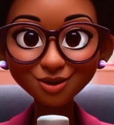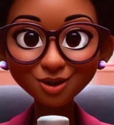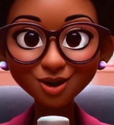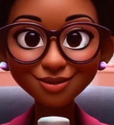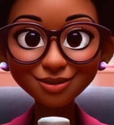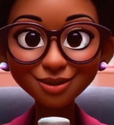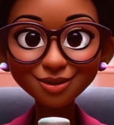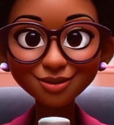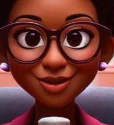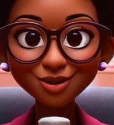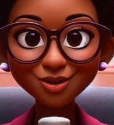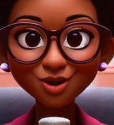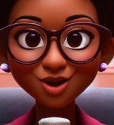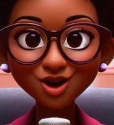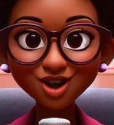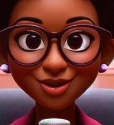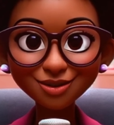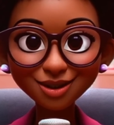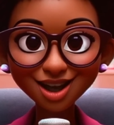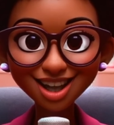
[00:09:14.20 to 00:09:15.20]
When people
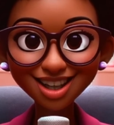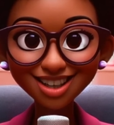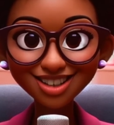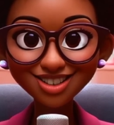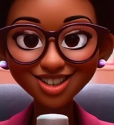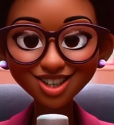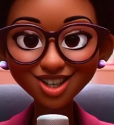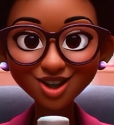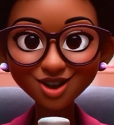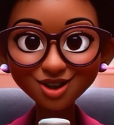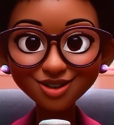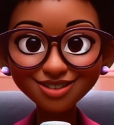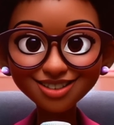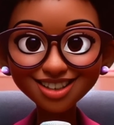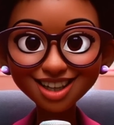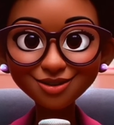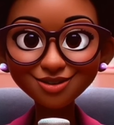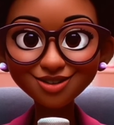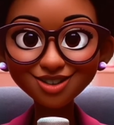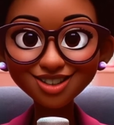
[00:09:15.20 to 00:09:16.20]
walk by, she calls
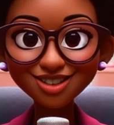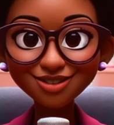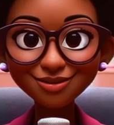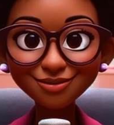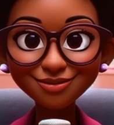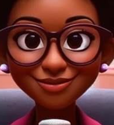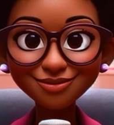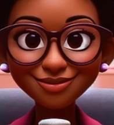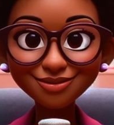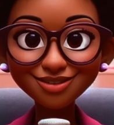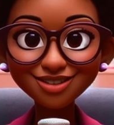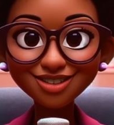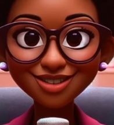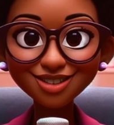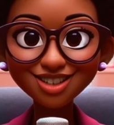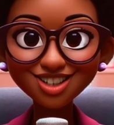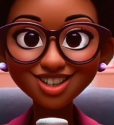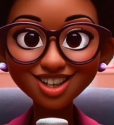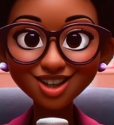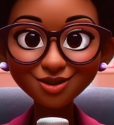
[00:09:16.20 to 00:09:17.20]
out to them.
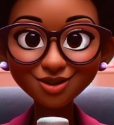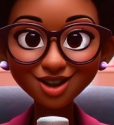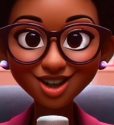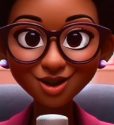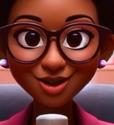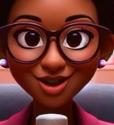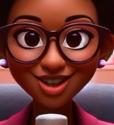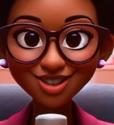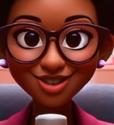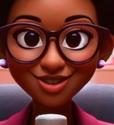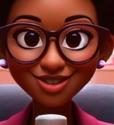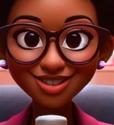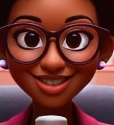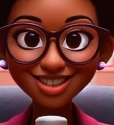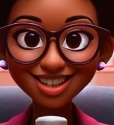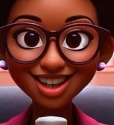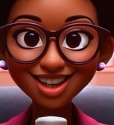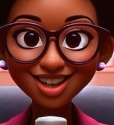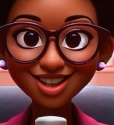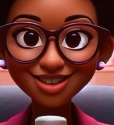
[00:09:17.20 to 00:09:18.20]
They show no interest
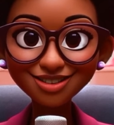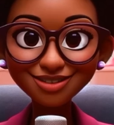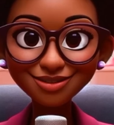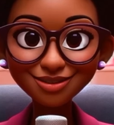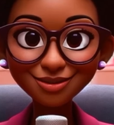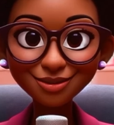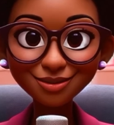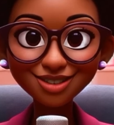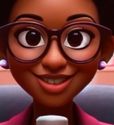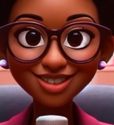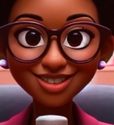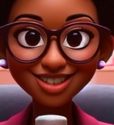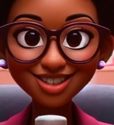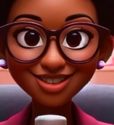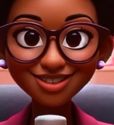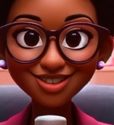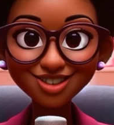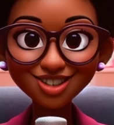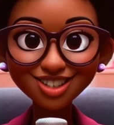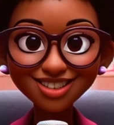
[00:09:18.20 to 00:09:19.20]
in her, but
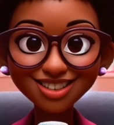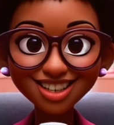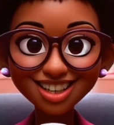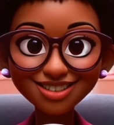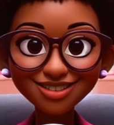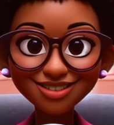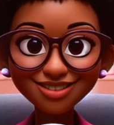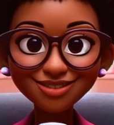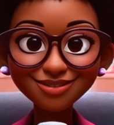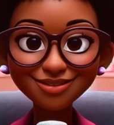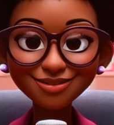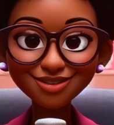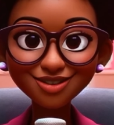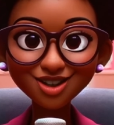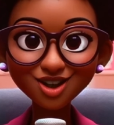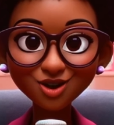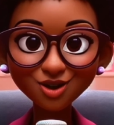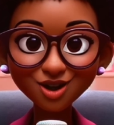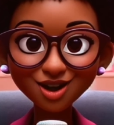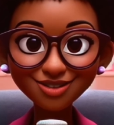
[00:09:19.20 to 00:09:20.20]
still she says,
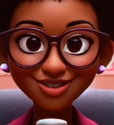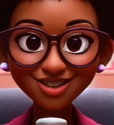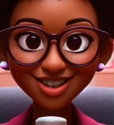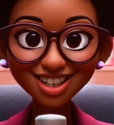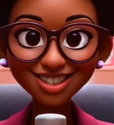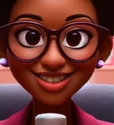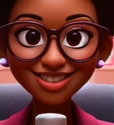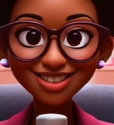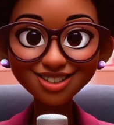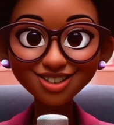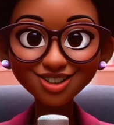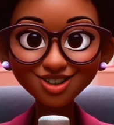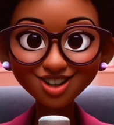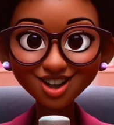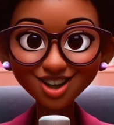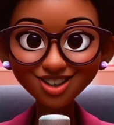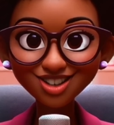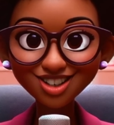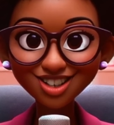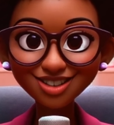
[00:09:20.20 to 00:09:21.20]
"Whoever needs
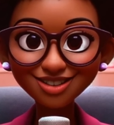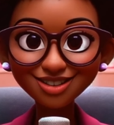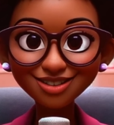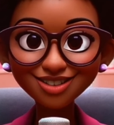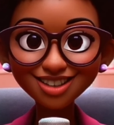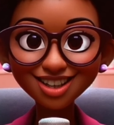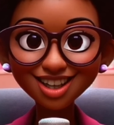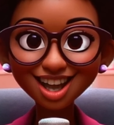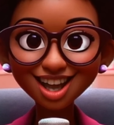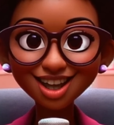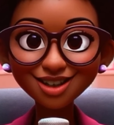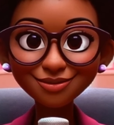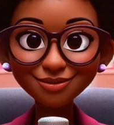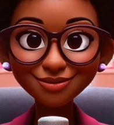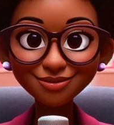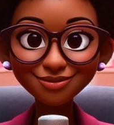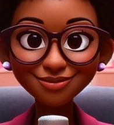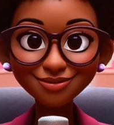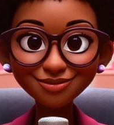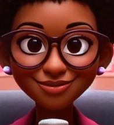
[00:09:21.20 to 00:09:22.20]
instruction, come."
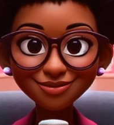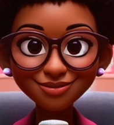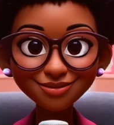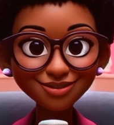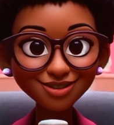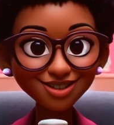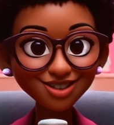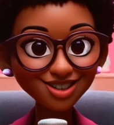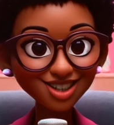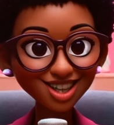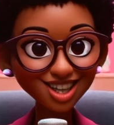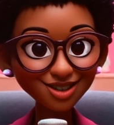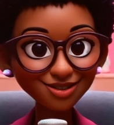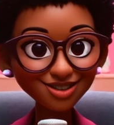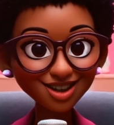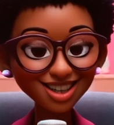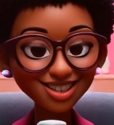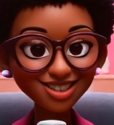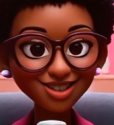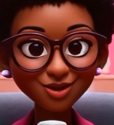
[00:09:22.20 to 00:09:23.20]
She
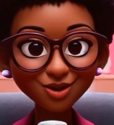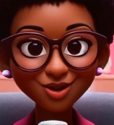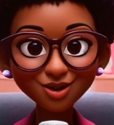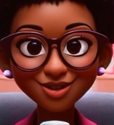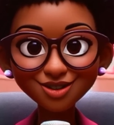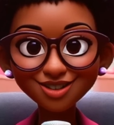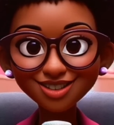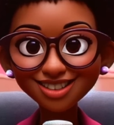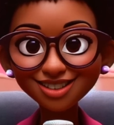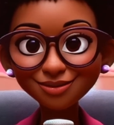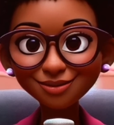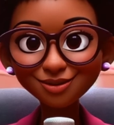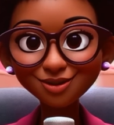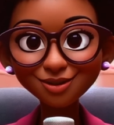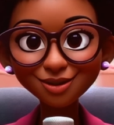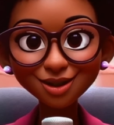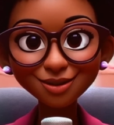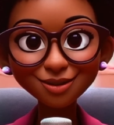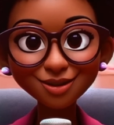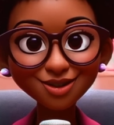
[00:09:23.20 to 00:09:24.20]
invites all the simple
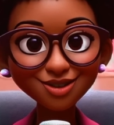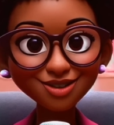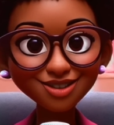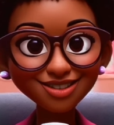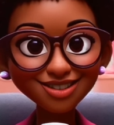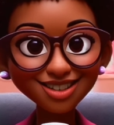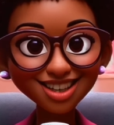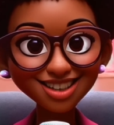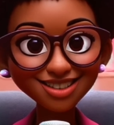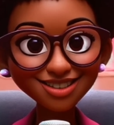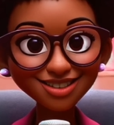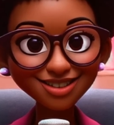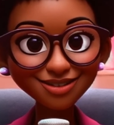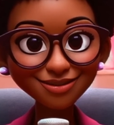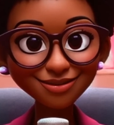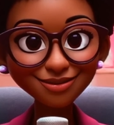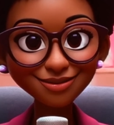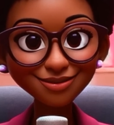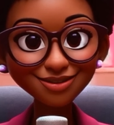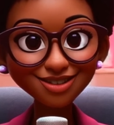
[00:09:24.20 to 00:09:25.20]
people and says,
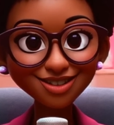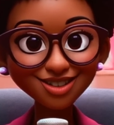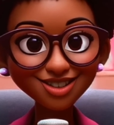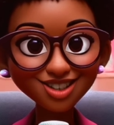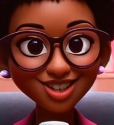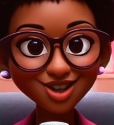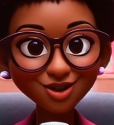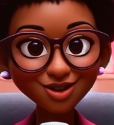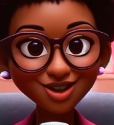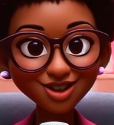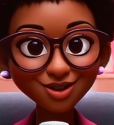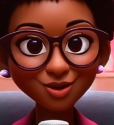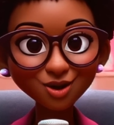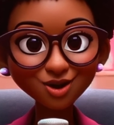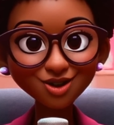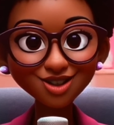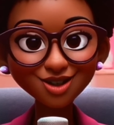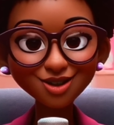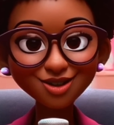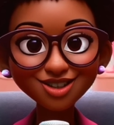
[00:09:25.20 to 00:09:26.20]
"Stolen
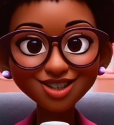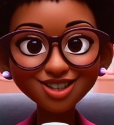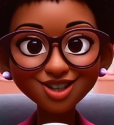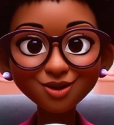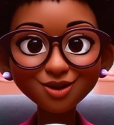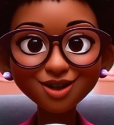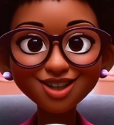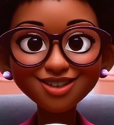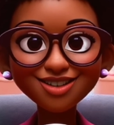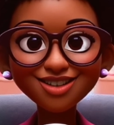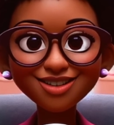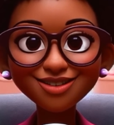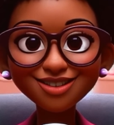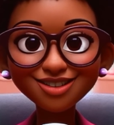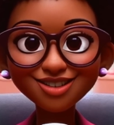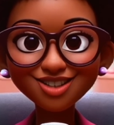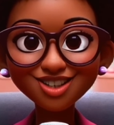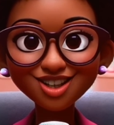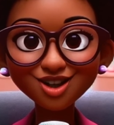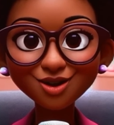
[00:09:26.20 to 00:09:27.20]
water is sweet,
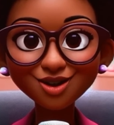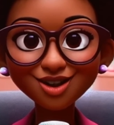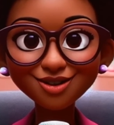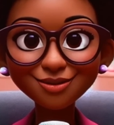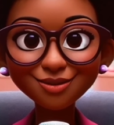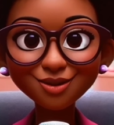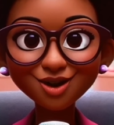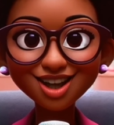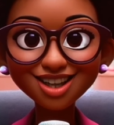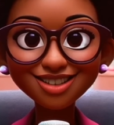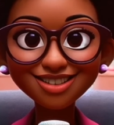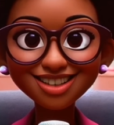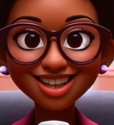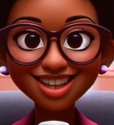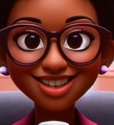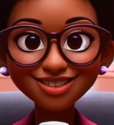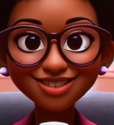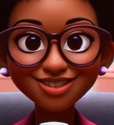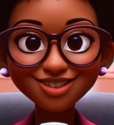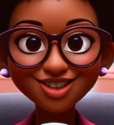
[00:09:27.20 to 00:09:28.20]
stolen bread
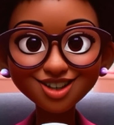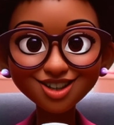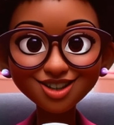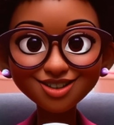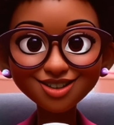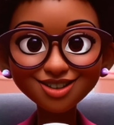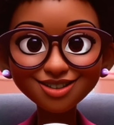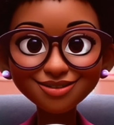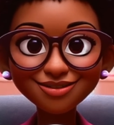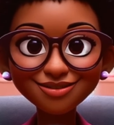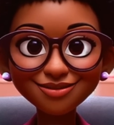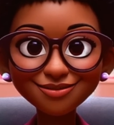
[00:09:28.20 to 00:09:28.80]
tastes good."